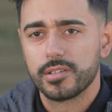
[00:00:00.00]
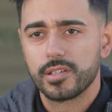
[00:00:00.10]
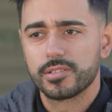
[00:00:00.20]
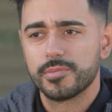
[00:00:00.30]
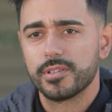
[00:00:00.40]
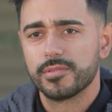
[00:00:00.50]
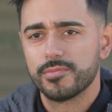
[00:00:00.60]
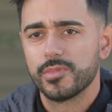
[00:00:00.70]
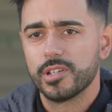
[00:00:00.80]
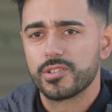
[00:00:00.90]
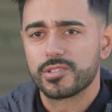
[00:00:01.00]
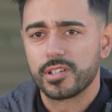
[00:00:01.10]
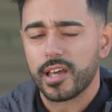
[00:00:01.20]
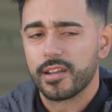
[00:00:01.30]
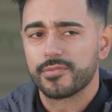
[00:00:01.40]
it's been really
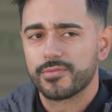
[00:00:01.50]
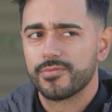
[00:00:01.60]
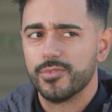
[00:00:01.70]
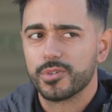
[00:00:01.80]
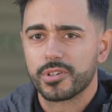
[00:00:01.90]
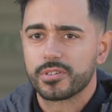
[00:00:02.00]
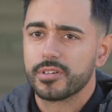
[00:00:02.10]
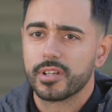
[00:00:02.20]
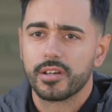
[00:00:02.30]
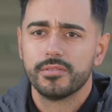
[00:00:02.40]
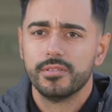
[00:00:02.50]
interesting, kind of full circle, you know.